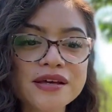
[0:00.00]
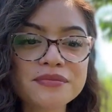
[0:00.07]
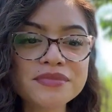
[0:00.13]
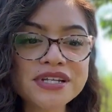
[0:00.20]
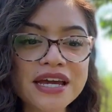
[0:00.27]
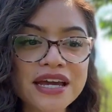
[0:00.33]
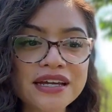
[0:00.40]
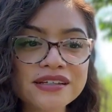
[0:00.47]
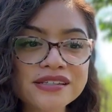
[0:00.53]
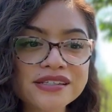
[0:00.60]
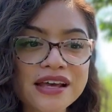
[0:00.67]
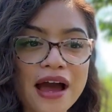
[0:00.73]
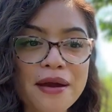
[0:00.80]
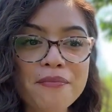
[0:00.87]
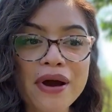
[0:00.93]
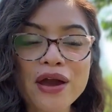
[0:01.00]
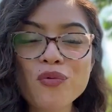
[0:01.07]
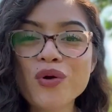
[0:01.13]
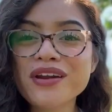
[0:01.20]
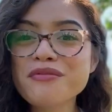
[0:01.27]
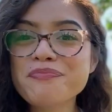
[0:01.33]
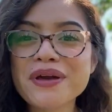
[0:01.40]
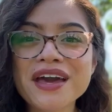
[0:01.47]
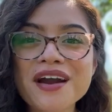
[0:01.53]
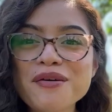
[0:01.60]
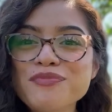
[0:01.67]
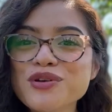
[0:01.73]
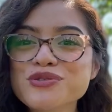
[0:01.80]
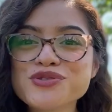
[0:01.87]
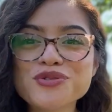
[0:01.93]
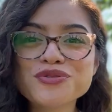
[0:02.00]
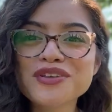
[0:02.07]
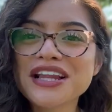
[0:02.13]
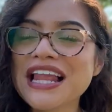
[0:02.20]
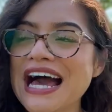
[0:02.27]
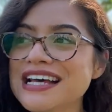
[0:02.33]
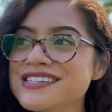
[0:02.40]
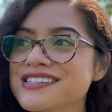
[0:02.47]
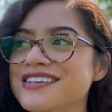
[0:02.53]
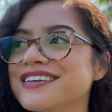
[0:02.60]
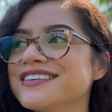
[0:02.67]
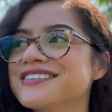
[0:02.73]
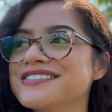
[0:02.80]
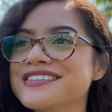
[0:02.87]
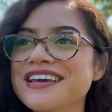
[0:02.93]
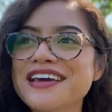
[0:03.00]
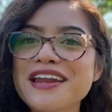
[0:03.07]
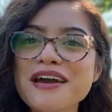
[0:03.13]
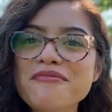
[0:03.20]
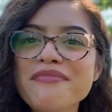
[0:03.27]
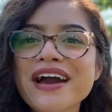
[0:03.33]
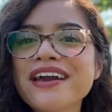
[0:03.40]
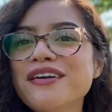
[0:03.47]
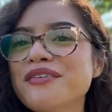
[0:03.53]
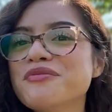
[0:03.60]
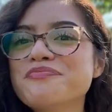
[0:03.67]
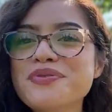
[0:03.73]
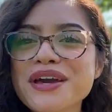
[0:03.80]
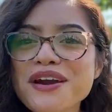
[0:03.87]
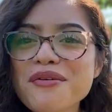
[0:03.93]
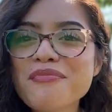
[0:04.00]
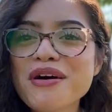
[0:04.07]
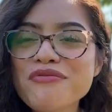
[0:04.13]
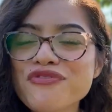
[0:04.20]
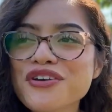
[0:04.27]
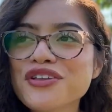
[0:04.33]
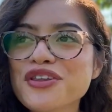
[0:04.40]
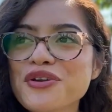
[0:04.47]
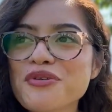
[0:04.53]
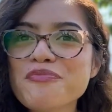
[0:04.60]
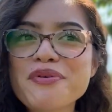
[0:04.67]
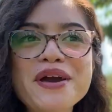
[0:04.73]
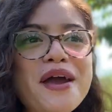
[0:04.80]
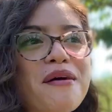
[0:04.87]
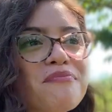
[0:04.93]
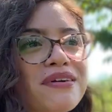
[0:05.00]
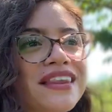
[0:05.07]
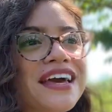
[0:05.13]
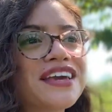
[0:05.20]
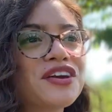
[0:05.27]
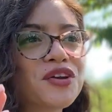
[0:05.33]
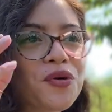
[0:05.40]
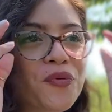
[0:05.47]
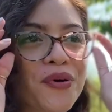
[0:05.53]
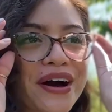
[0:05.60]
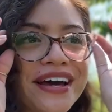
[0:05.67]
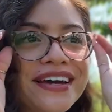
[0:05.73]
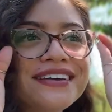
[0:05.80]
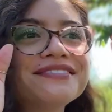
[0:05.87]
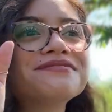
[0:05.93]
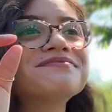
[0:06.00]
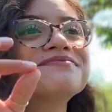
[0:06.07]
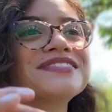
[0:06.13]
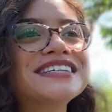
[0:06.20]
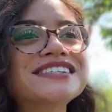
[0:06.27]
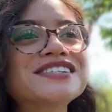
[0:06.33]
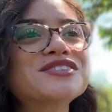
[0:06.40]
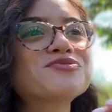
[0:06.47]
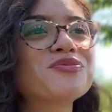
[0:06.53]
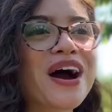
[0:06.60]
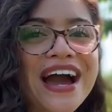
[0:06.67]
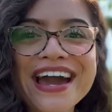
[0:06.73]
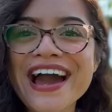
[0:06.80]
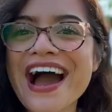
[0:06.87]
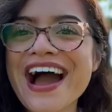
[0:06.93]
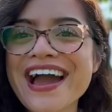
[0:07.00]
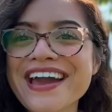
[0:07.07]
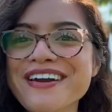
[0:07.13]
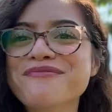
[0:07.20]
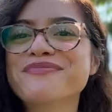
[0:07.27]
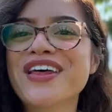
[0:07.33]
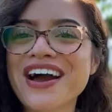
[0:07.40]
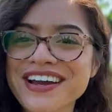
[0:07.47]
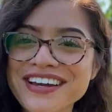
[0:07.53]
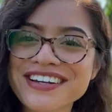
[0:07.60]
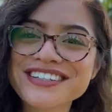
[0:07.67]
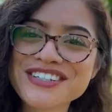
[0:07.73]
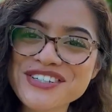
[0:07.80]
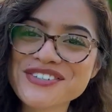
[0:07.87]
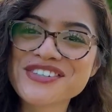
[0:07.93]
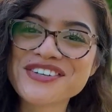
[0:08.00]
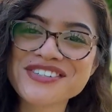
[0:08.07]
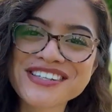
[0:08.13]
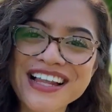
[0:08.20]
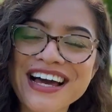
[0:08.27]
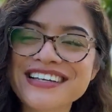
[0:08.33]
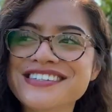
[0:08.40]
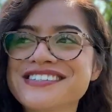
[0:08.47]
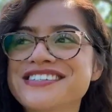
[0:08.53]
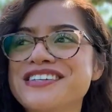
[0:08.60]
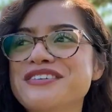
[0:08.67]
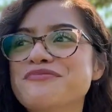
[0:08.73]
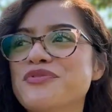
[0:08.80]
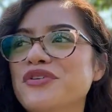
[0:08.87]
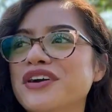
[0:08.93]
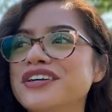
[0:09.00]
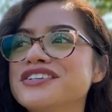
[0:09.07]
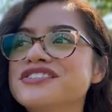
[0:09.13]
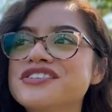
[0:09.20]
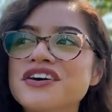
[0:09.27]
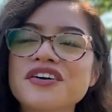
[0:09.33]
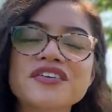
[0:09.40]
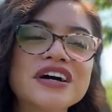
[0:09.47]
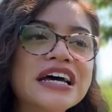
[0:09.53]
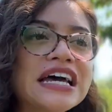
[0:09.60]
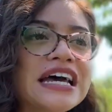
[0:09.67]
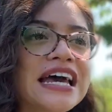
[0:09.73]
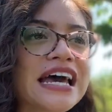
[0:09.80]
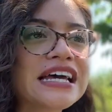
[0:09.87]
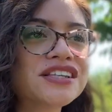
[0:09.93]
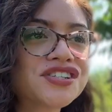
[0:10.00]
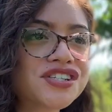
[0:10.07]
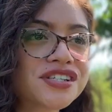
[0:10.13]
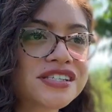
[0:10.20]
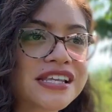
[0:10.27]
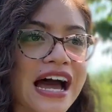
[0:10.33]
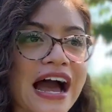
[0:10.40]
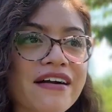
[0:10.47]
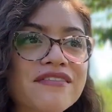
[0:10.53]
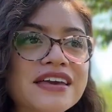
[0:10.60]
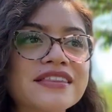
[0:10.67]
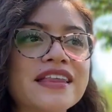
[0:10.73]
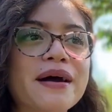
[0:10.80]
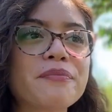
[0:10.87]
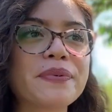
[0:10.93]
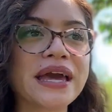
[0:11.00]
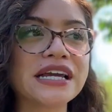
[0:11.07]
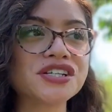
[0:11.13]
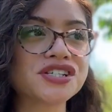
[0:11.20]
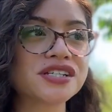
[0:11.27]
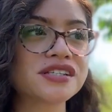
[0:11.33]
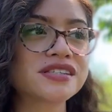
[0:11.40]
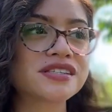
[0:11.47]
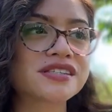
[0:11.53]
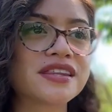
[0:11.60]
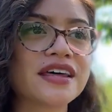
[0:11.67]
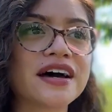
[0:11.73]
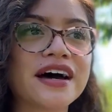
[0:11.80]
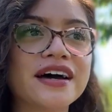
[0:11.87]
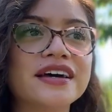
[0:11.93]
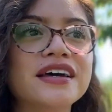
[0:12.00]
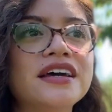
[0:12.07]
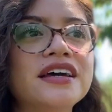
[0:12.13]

days I might want to pick up those old glasses, and I might pick them up for a little bit and be like, you know what? This is why I am not going to choose those glasses anymore. So it's just having that patience that